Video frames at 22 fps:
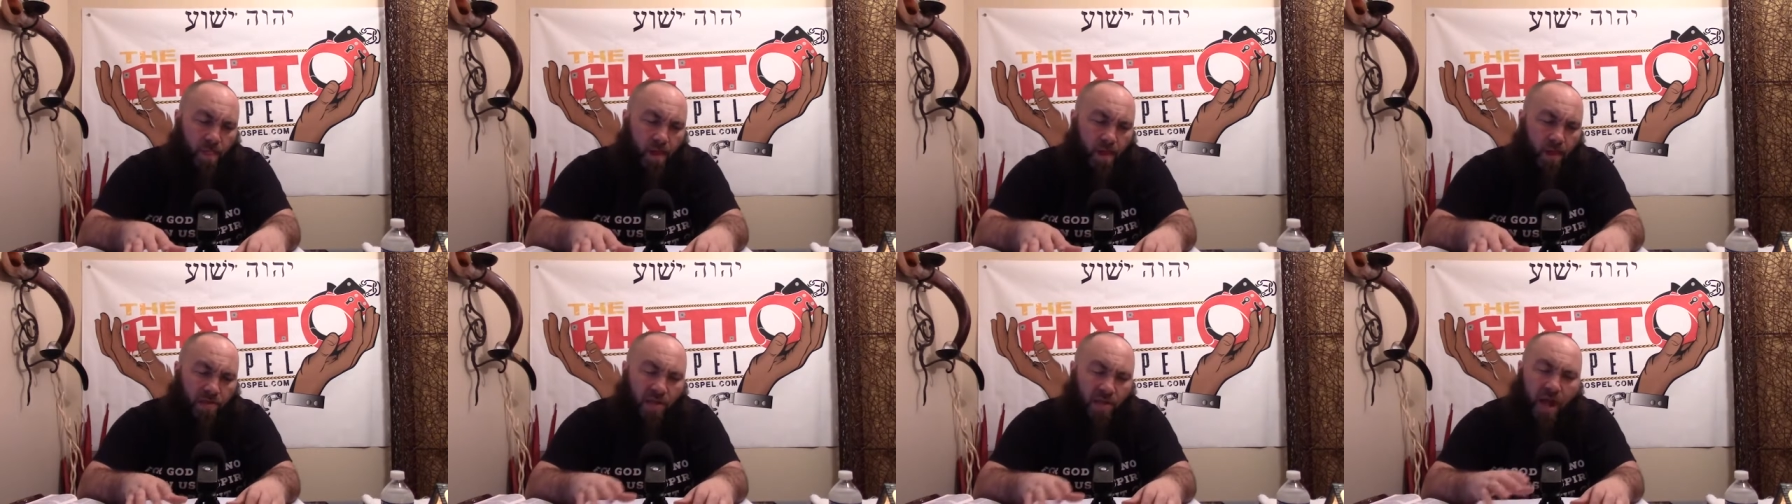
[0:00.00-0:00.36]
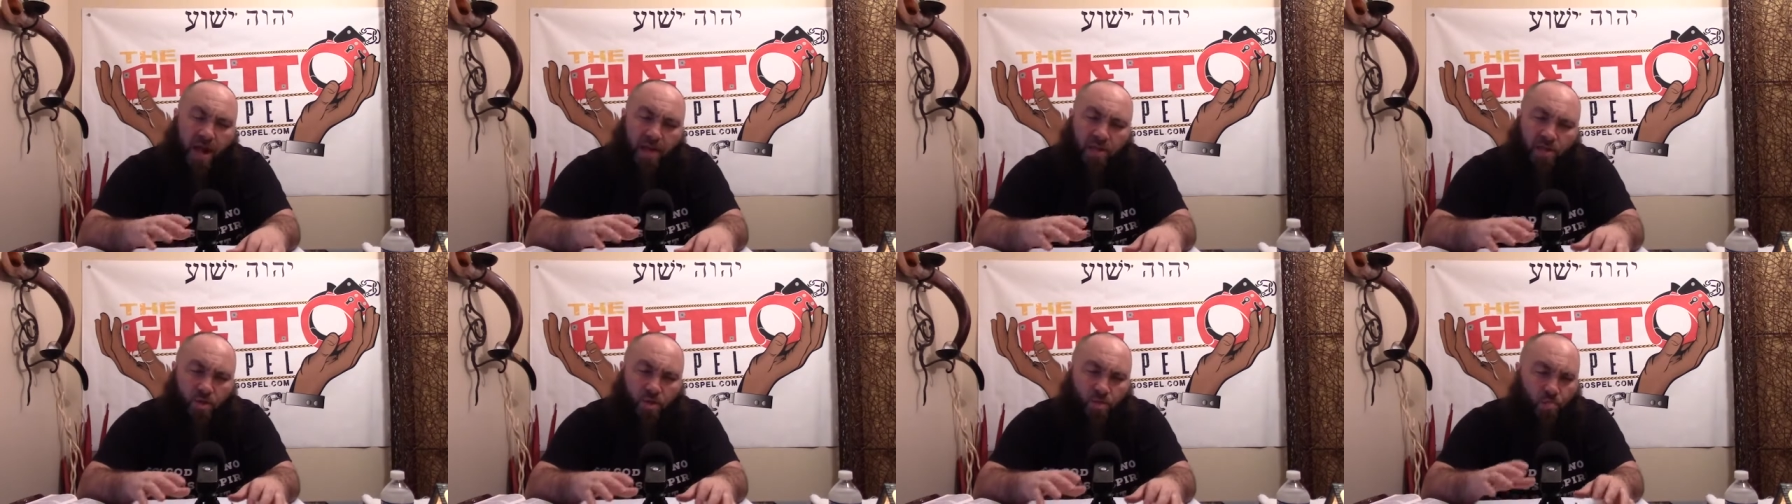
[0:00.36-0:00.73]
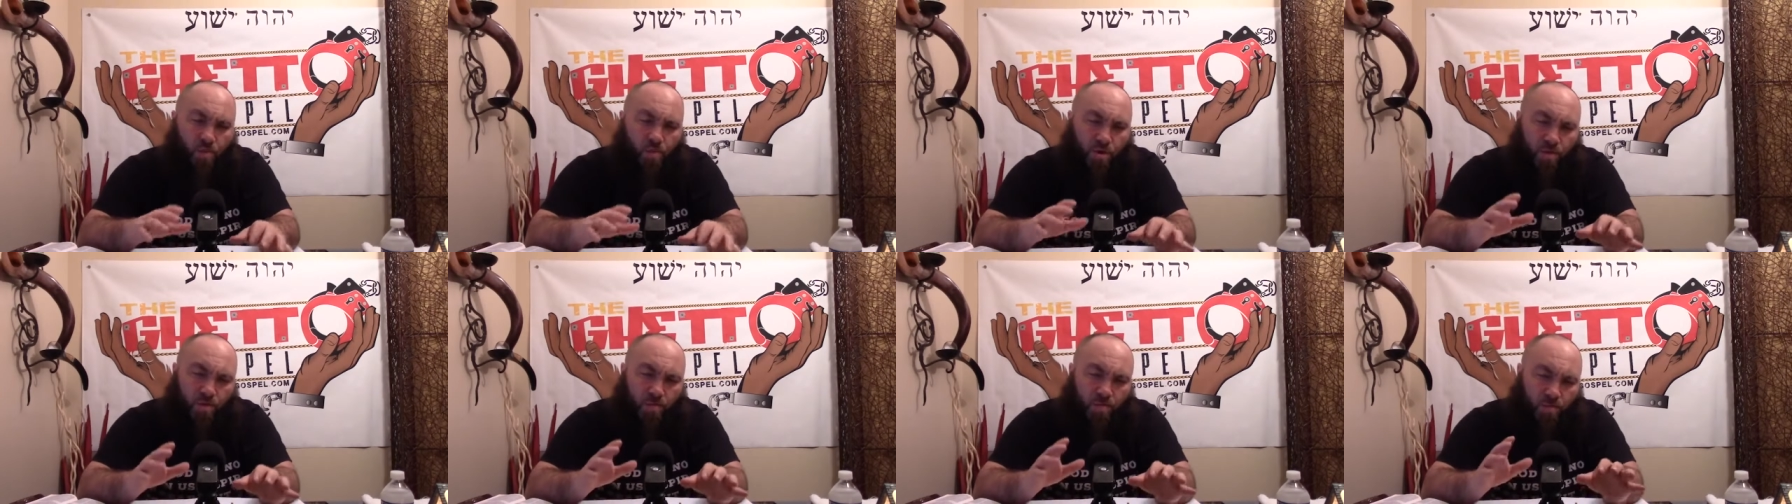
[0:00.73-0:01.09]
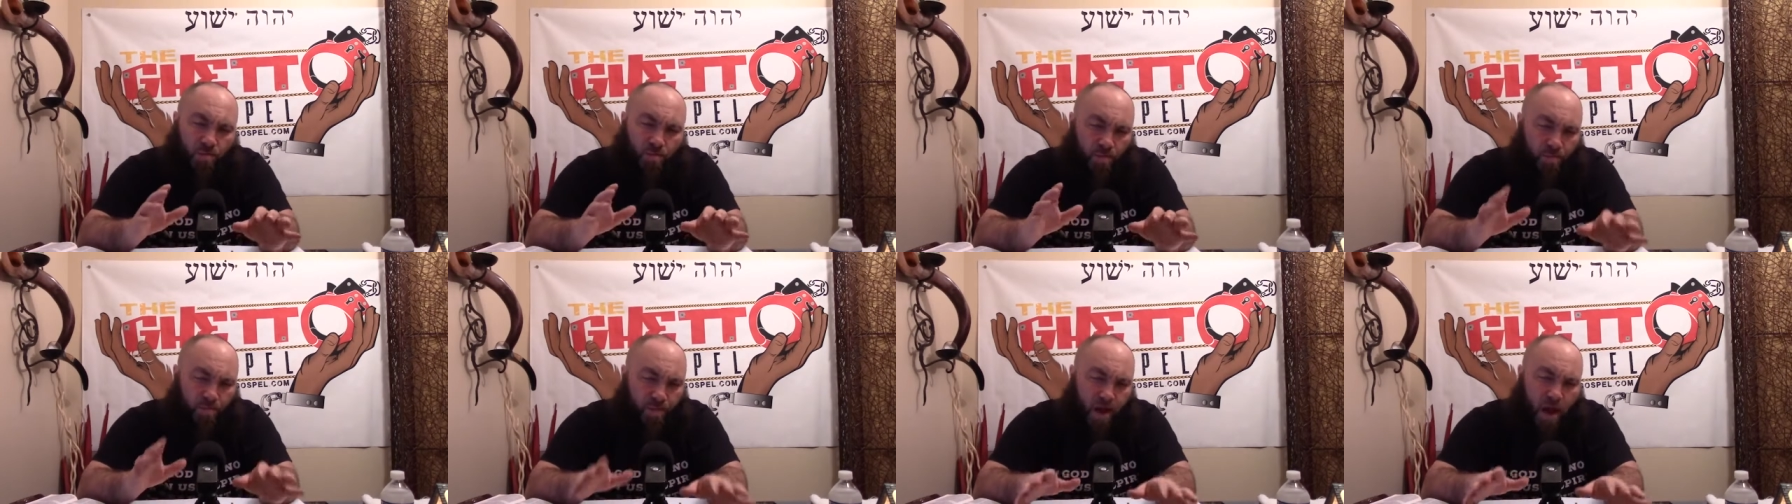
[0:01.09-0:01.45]
is actually one of the
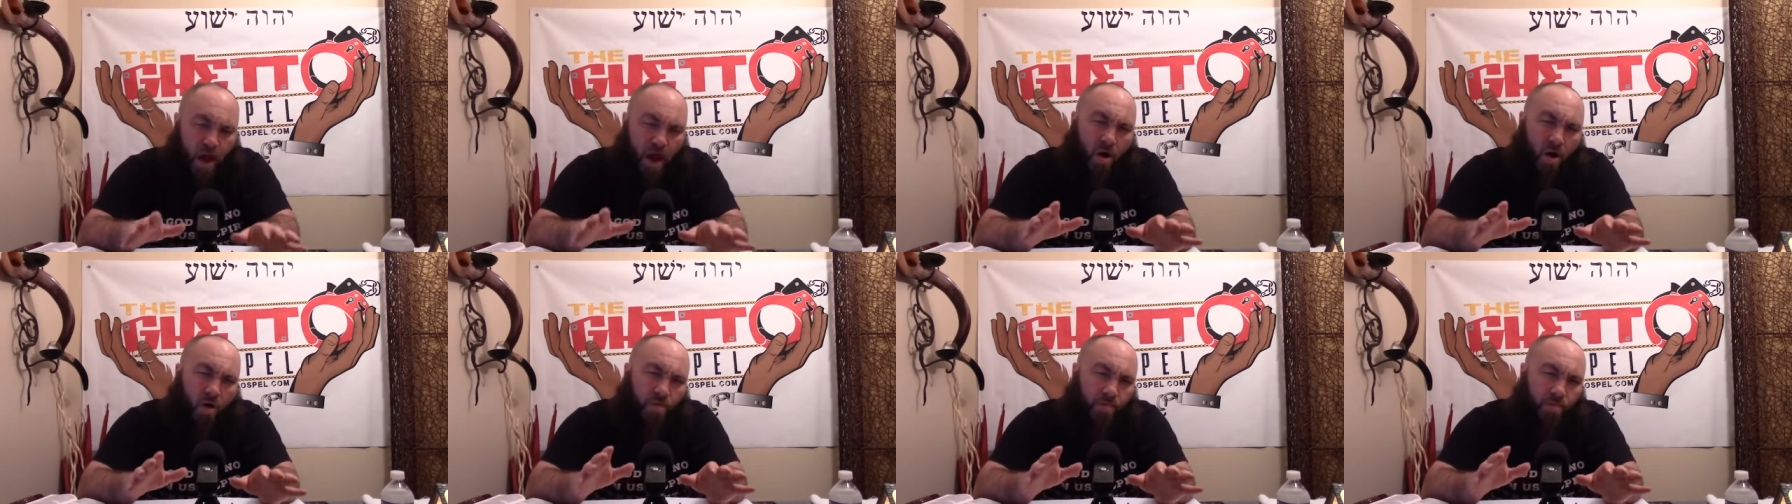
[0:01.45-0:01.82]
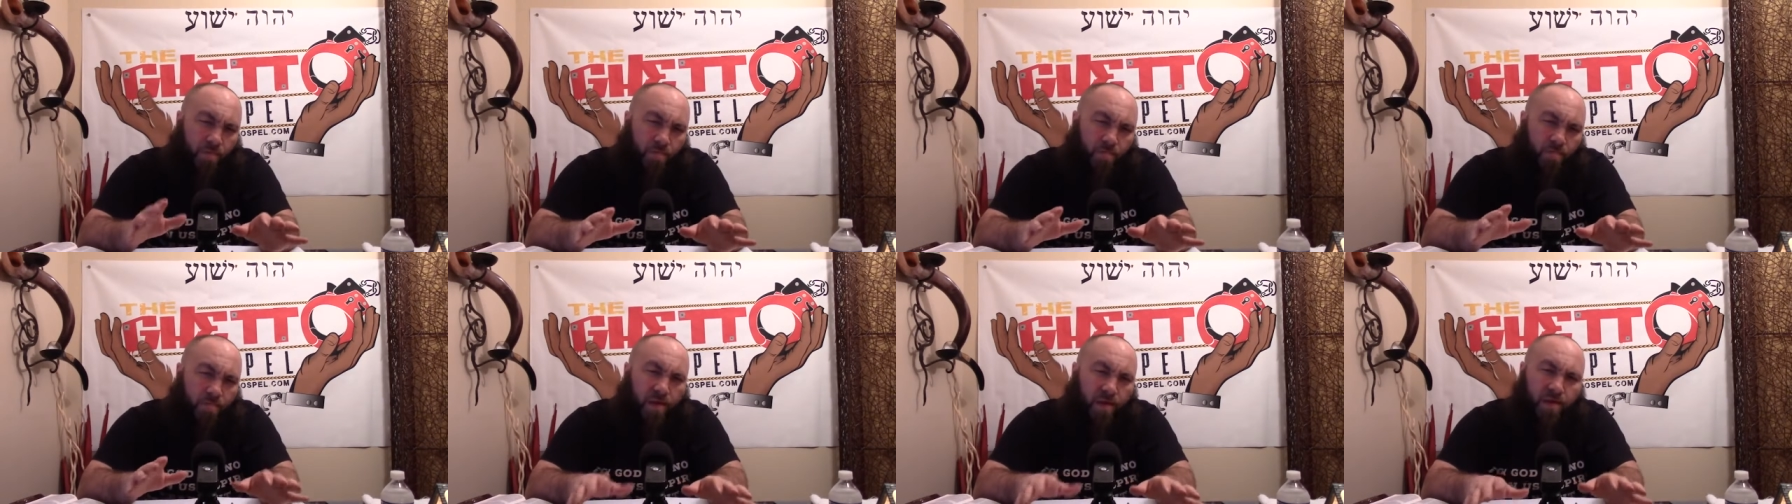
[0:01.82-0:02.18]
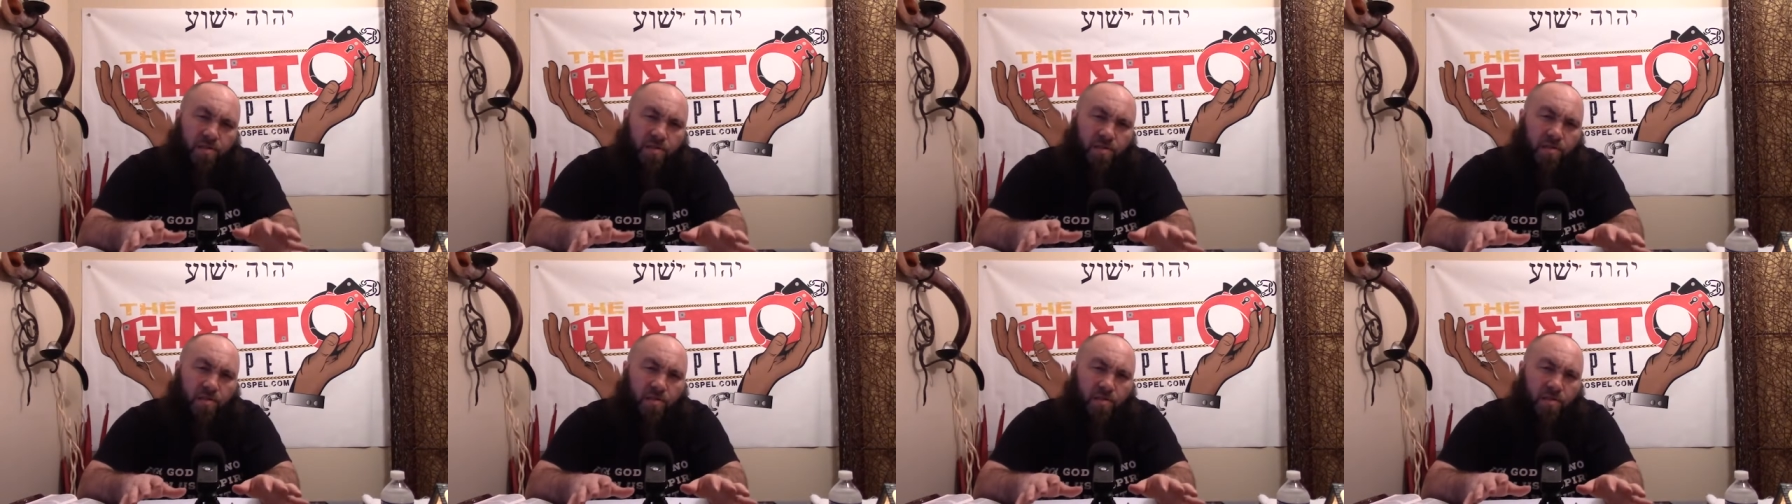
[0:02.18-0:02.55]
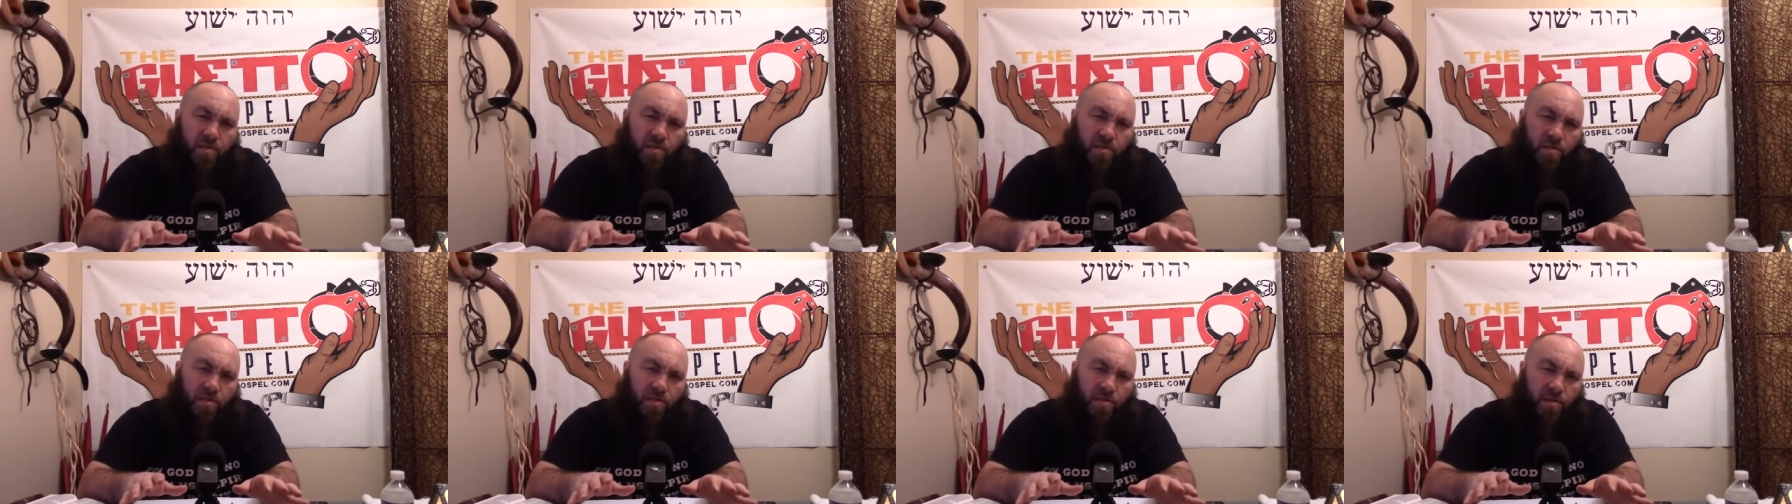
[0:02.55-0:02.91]
most powerful
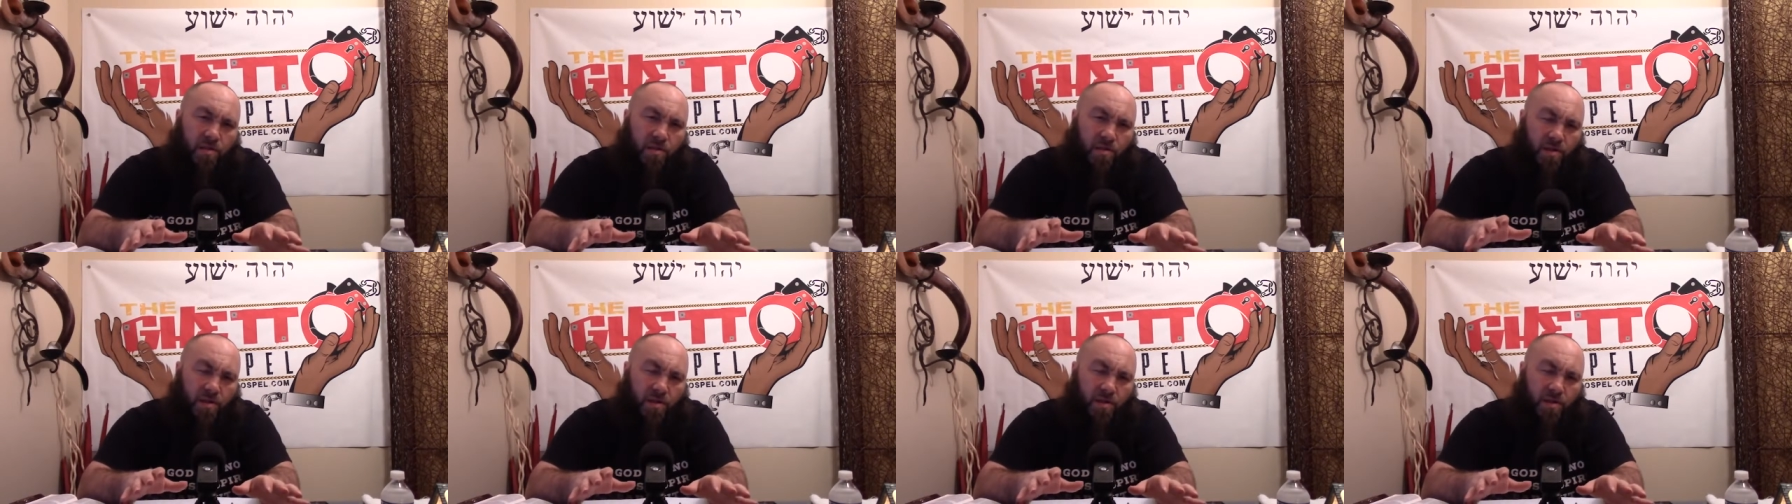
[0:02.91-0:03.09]
messages